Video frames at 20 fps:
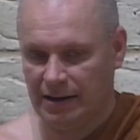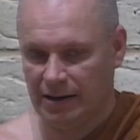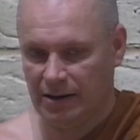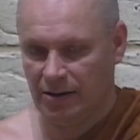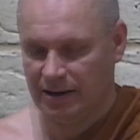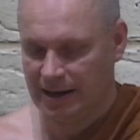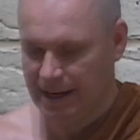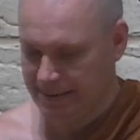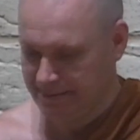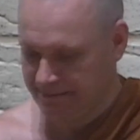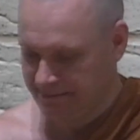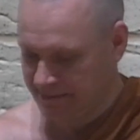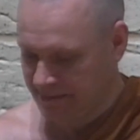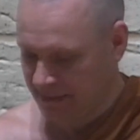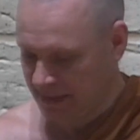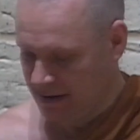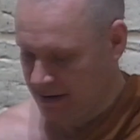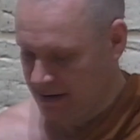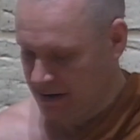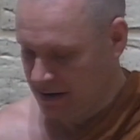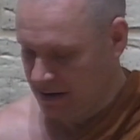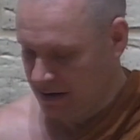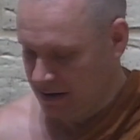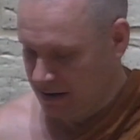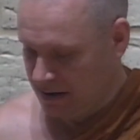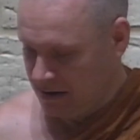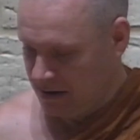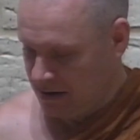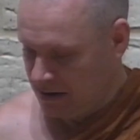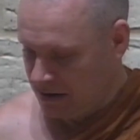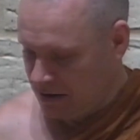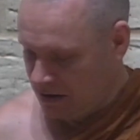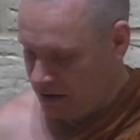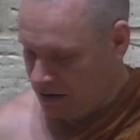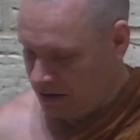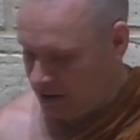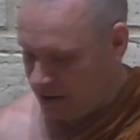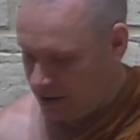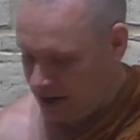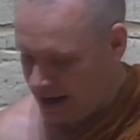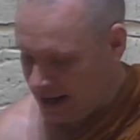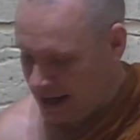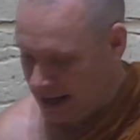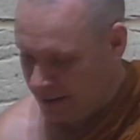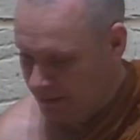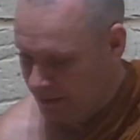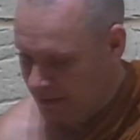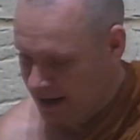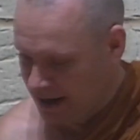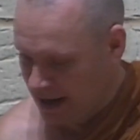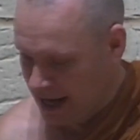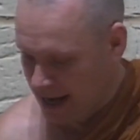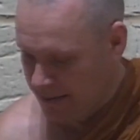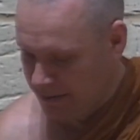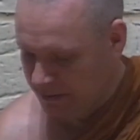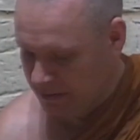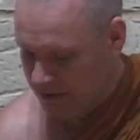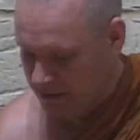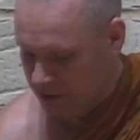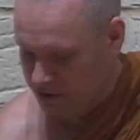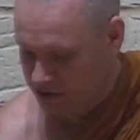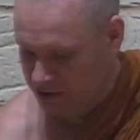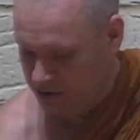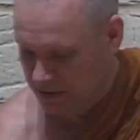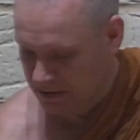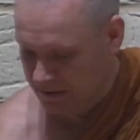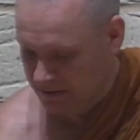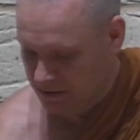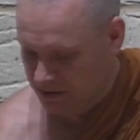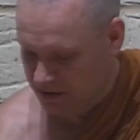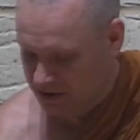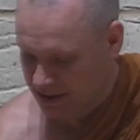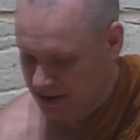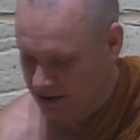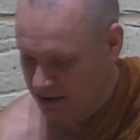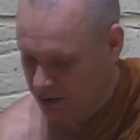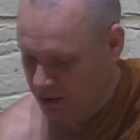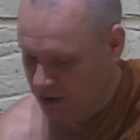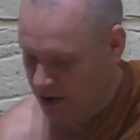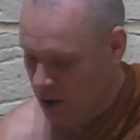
Okay? I'm just going to continue.